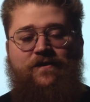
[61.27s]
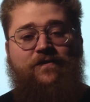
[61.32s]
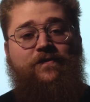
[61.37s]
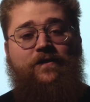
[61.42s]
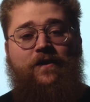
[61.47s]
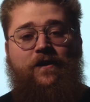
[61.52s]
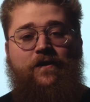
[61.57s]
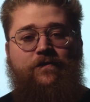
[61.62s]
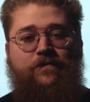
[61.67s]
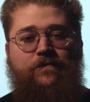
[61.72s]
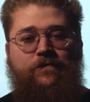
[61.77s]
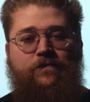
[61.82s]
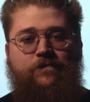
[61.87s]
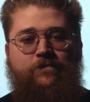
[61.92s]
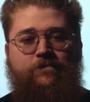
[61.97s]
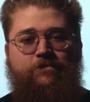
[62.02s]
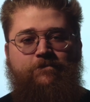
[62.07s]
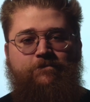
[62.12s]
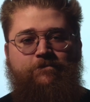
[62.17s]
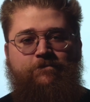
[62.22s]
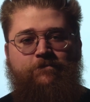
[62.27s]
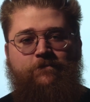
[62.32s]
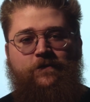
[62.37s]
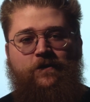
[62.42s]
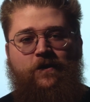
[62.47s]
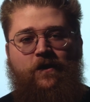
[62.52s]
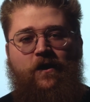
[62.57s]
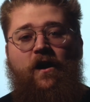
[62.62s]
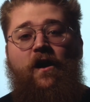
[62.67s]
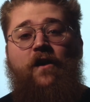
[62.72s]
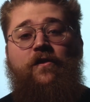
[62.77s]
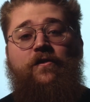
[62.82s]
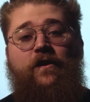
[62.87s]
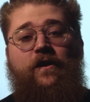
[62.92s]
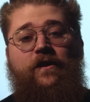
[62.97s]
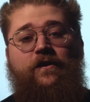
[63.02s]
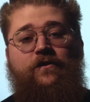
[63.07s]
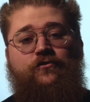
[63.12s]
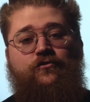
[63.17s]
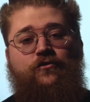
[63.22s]
of life.
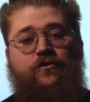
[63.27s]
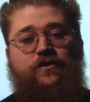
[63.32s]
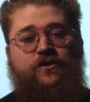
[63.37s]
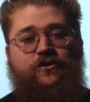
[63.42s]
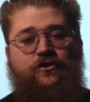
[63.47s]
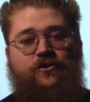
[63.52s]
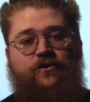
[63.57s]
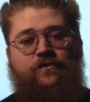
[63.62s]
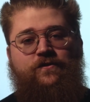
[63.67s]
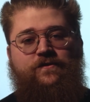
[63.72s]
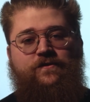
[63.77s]
Unlike traditional